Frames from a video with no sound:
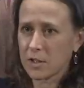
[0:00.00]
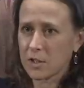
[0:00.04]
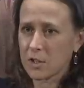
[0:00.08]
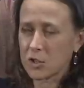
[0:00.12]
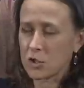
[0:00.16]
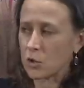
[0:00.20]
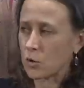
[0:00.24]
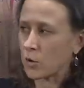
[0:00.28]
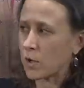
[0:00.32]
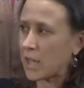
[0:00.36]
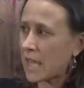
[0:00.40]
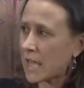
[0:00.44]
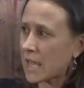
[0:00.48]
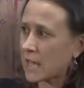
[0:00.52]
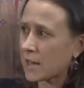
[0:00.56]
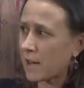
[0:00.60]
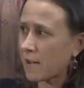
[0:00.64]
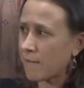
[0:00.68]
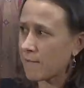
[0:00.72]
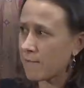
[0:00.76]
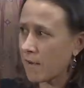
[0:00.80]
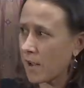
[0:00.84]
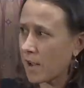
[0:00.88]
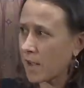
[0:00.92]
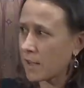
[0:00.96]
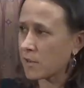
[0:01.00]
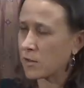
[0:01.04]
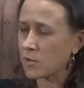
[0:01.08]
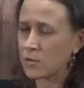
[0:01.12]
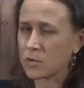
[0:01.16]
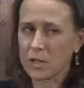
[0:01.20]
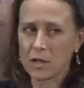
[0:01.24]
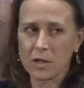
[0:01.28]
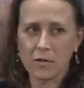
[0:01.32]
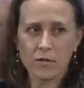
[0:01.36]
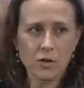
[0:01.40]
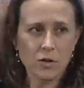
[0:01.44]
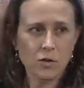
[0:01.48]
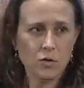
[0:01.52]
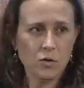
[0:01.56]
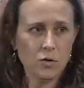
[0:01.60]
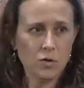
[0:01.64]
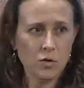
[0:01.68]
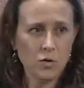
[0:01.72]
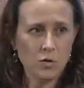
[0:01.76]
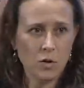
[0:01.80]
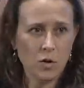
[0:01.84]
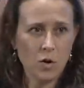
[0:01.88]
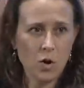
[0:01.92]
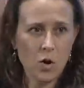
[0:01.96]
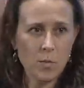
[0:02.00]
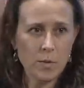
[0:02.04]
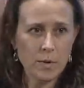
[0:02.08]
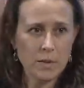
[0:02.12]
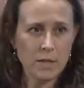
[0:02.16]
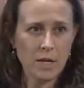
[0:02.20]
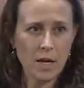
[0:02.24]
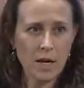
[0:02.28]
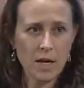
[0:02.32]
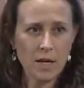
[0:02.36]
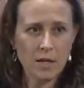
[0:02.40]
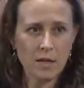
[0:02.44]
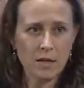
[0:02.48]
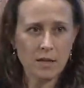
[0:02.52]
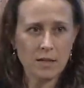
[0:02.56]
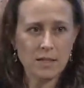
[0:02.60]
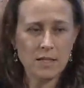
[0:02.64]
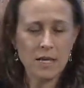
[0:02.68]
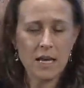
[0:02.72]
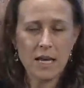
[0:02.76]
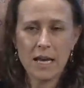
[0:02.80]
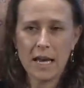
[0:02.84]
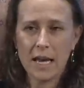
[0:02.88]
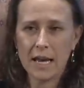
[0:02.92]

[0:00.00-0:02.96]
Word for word: So can I find those individuals who are homozygous